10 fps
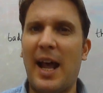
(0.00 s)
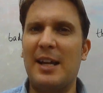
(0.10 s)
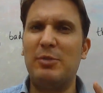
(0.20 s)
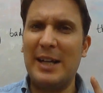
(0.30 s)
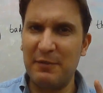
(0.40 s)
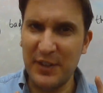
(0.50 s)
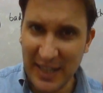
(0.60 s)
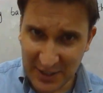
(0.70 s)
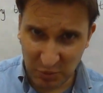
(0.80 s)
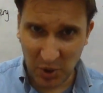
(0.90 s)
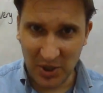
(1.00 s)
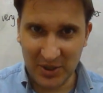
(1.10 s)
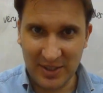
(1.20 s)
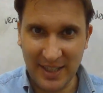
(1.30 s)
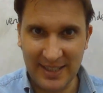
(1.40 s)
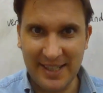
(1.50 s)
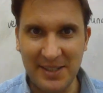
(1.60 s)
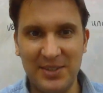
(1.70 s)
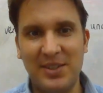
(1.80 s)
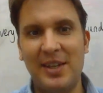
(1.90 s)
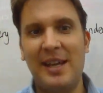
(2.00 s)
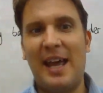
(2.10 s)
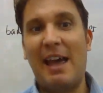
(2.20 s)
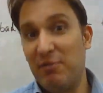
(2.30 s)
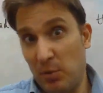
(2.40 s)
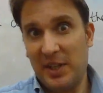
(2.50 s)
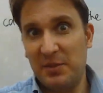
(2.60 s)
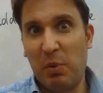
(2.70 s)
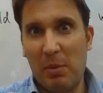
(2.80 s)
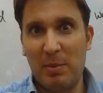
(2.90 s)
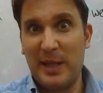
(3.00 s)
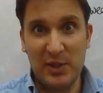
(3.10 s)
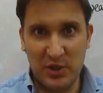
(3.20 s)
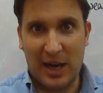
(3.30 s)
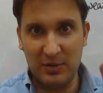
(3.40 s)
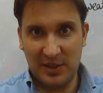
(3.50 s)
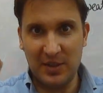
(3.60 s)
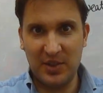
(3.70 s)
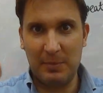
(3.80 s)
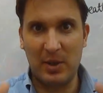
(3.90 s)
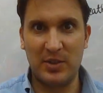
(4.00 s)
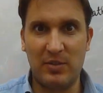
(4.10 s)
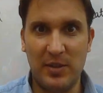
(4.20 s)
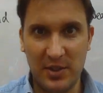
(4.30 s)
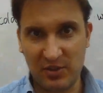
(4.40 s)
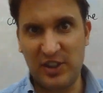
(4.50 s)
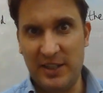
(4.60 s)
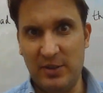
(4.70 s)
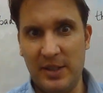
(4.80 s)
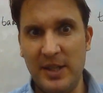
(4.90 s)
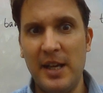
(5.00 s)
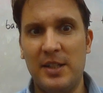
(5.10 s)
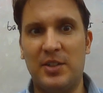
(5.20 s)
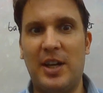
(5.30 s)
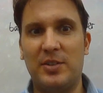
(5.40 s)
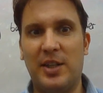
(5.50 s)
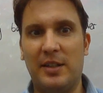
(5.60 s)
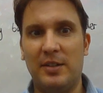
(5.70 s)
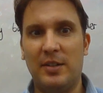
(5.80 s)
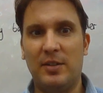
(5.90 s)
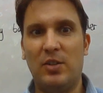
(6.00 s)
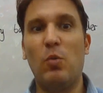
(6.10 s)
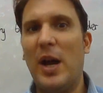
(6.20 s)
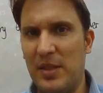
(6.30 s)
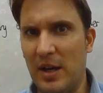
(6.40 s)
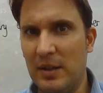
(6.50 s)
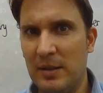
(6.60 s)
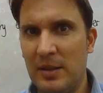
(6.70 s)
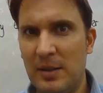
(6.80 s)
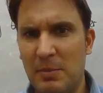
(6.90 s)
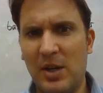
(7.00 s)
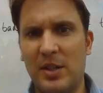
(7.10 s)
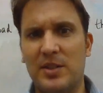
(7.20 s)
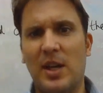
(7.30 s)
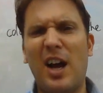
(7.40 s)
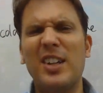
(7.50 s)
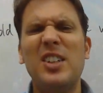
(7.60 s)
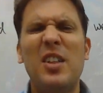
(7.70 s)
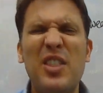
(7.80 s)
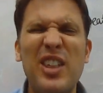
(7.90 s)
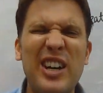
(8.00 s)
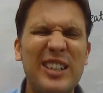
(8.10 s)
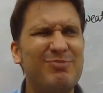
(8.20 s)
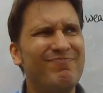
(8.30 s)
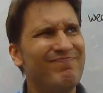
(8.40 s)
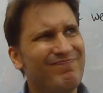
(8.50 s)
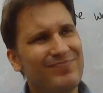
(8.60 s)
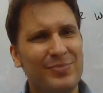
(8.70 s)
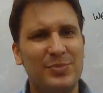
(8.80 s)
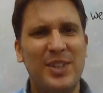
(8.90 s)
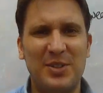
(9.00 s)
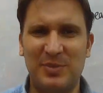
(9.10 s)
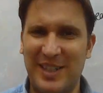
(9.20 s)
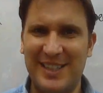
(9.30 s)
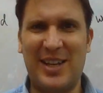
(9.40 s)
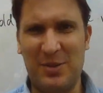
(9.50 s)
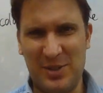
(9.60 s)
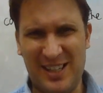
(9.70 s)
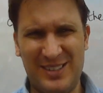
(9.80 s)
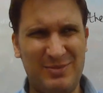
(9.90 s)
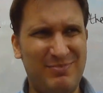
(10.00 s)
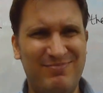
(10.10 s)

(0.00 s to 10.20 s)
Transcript: And I reckon for this one, at least, everyone is probably shouting the same answer at the screen, right? You're shouting the weather, because under the doesn't really sound like